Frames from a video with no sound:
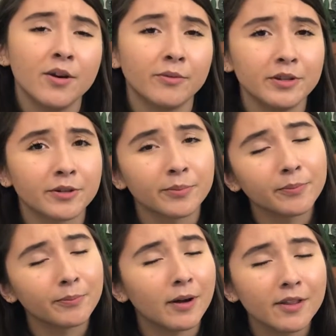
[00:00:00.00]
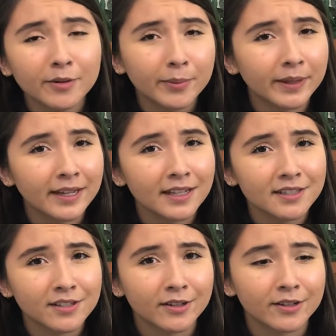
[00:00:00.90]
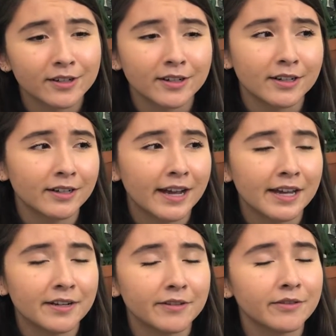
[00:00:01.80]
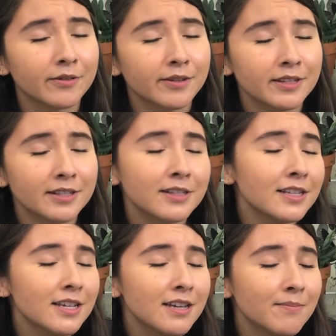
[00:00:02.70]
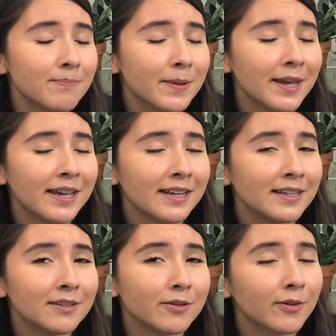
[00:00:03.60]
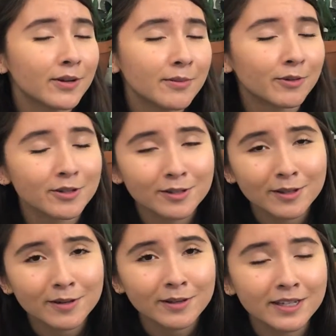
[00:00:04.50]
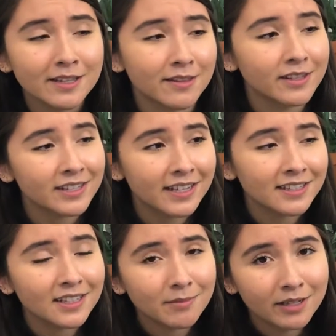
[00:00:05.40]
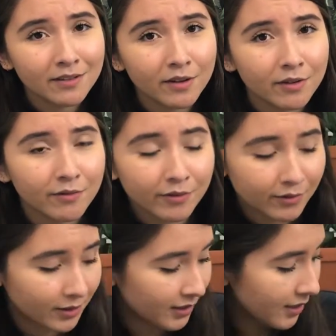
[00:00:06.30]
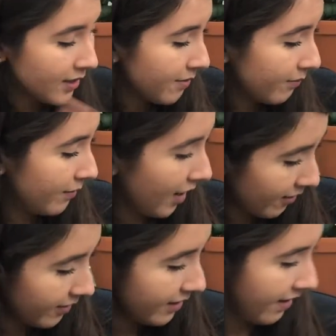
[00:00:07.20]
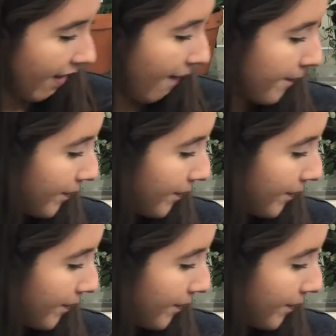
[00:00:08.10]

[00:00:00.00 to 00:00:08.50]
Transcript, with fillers: when your other plants are kind of going to sleep and growing more slowly, this guy's going to be giving you fruits. Not only that,